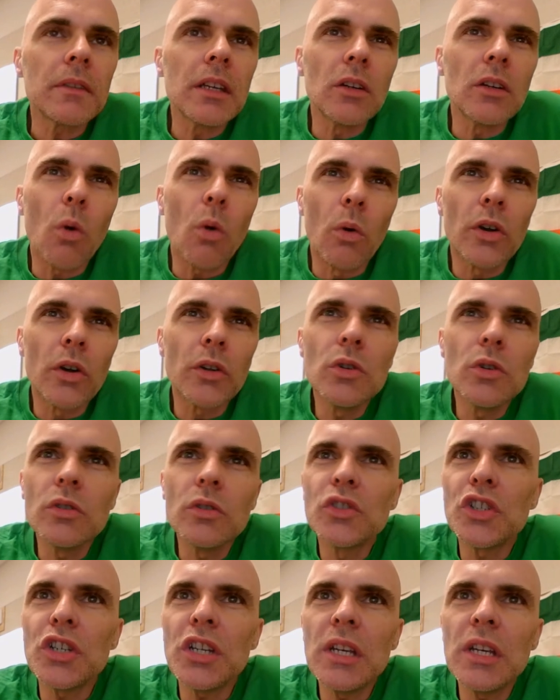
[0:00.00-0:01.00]
in order to
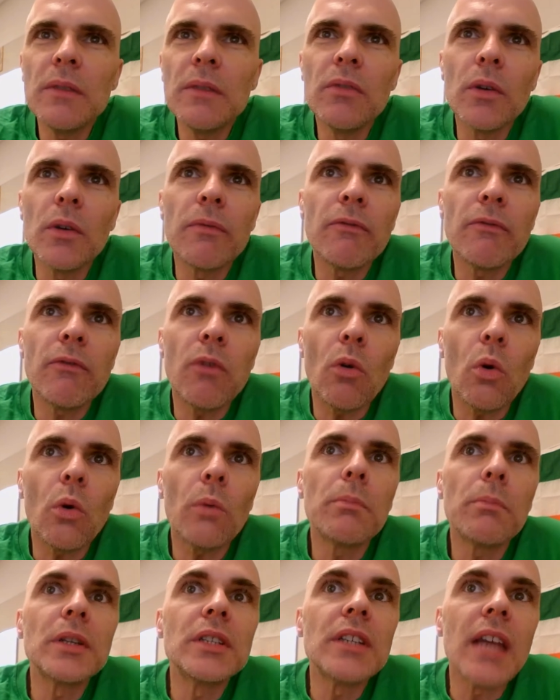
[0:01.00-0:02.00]
achieve the
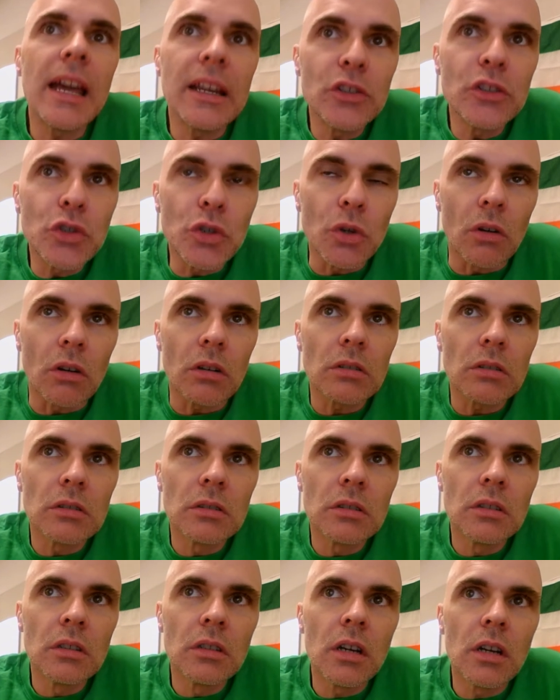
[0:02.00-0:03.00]
full potential
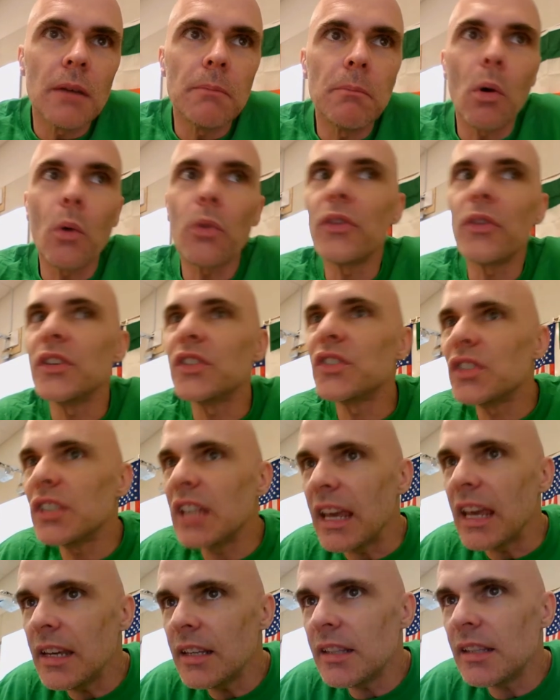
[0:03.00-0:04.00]
of both the
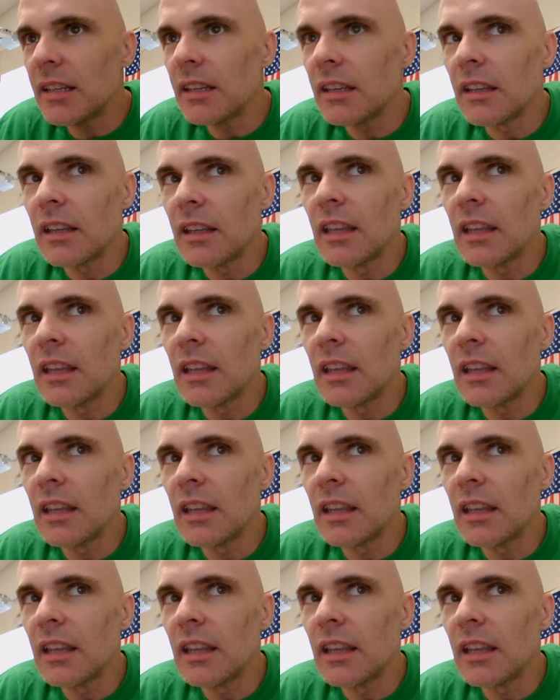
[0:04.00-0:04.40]
state